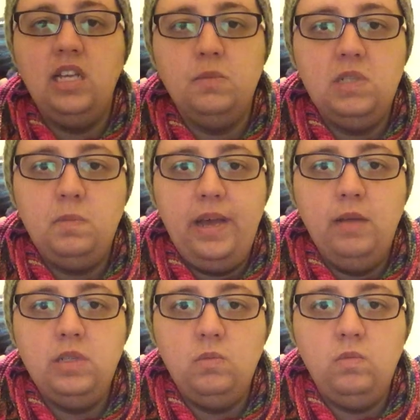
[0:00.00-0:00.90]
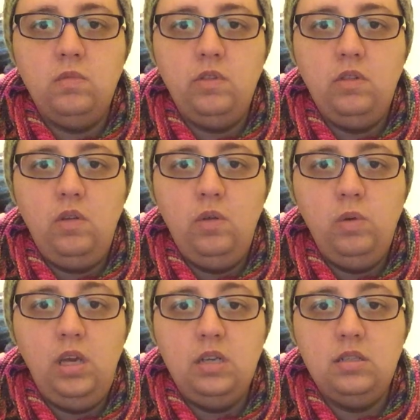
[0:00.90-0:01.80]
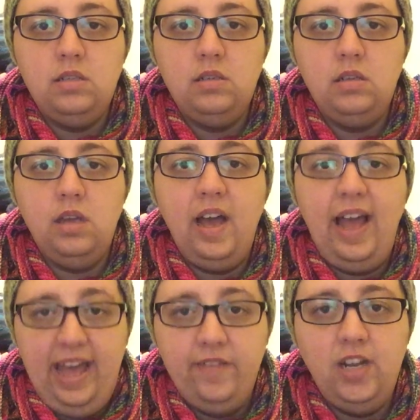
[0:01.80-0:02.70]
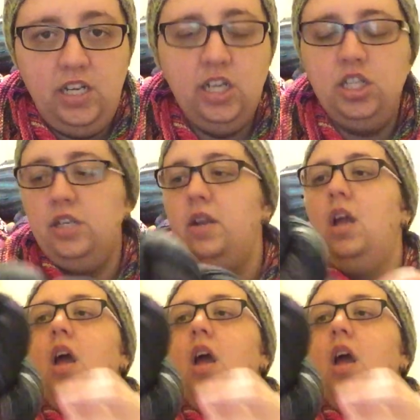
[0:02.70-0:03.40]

games of Miss Babs in 2 weeks. I have an addiction.